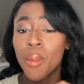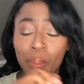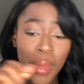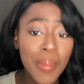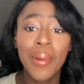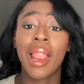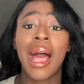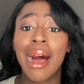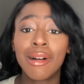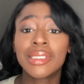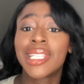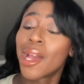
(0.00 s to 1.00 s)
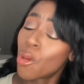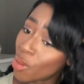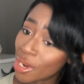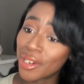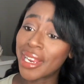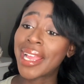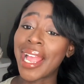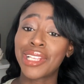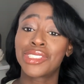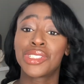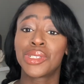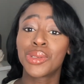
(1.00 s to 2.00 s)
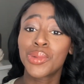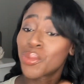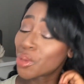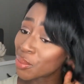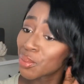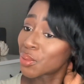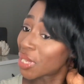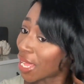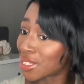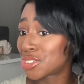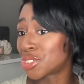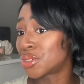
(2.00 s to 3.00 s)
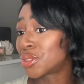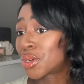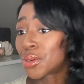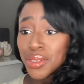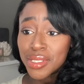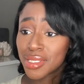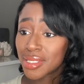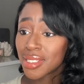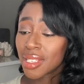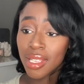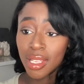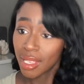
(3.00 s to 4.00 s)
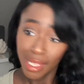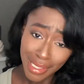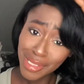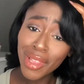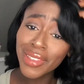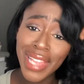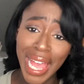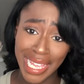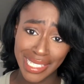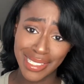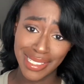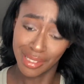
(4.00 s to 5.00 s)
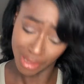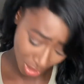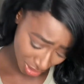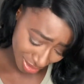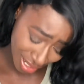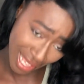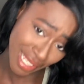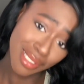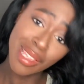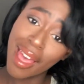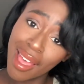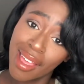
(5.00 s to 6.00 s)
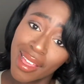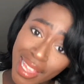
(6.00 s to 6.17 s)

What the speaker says: people are out there, we're gonna catch you, we will catch you, because it's not nice, not nice, huh?